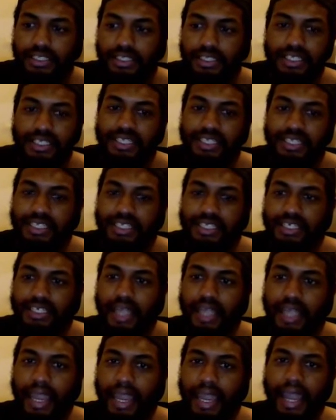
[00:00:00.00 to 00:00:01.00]
like,
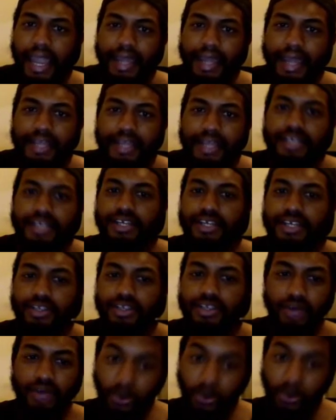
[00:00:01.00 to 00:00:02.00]

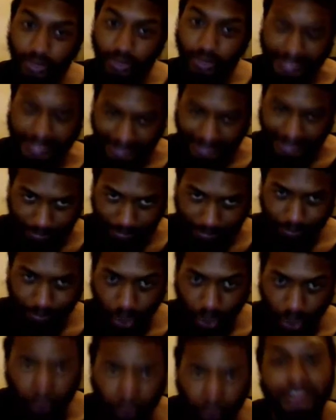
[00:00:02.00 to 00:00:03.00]
it's
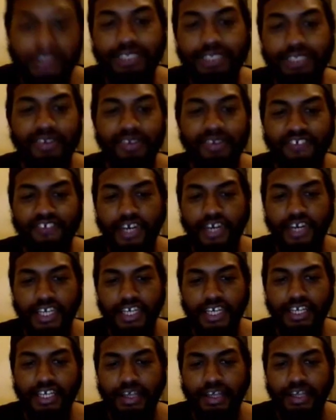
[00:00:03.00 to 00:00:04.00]
supposed to be
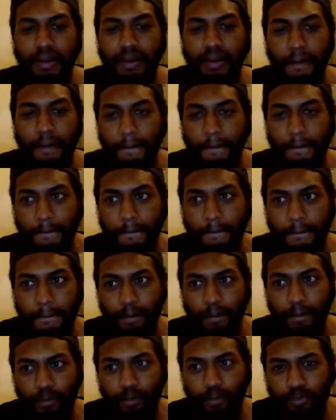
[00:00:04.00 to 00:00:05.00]
funny,
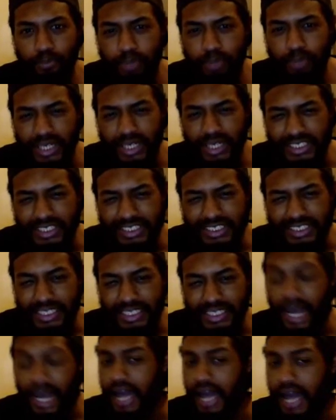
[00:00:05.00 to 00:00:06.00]
but it's
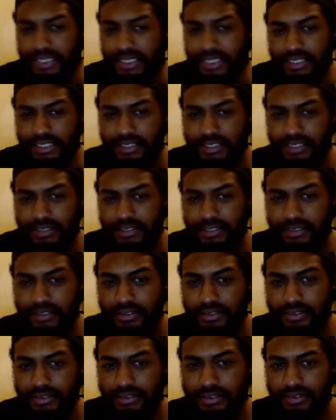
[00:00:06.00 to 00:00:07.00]
not.
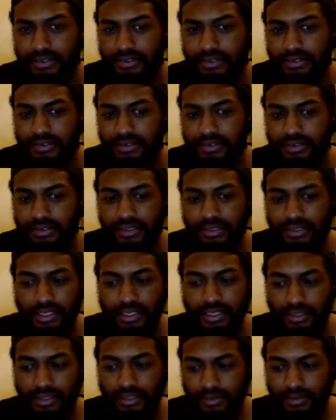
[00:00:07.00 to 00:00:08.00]
Like
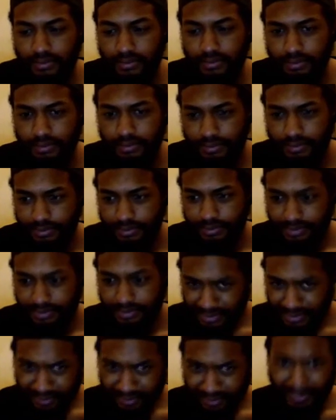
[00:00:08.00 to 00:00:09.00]

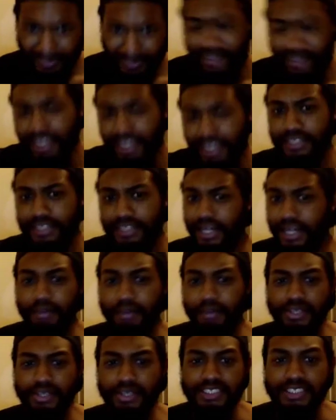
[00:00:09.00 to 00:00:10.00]
the
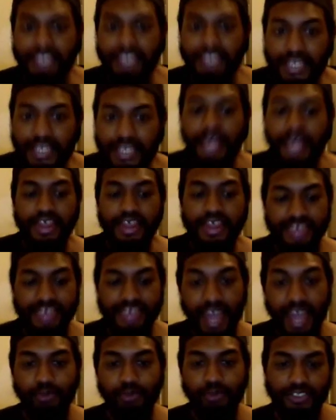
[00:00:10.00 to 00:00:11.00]
library scene,
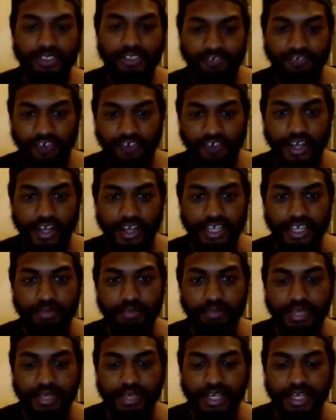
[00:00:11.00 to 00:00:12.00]
that was funny
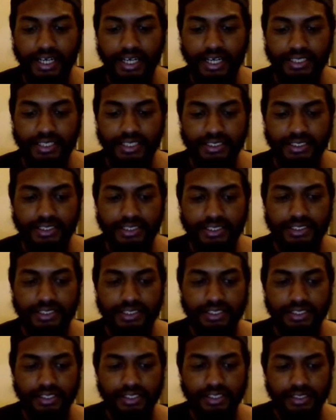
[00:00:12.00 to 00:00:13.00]
because
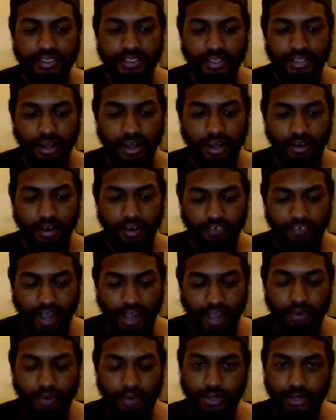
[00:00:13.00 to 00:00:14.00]
of
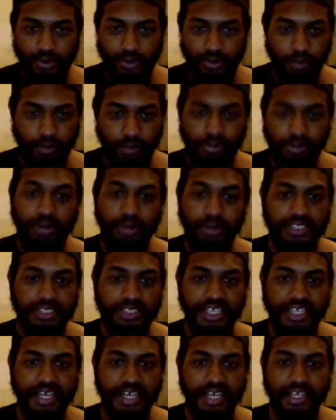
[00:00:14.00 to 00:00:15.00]
how they were
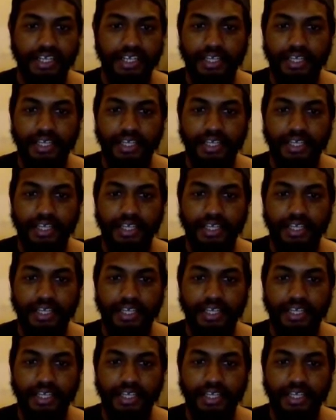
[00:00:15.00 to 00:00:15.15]
approaching it.